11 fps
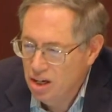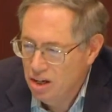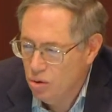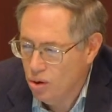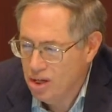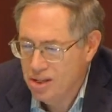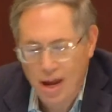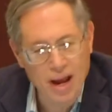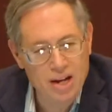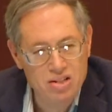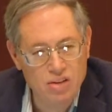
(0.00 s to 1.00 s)
in order to
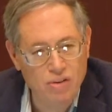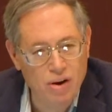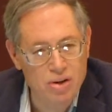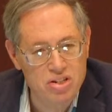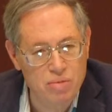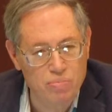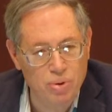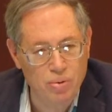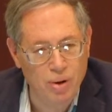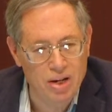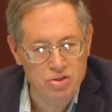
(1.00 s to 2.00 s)
ask the very simple
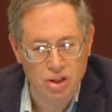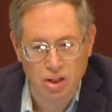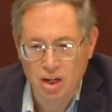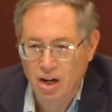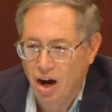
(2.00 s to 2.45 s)
question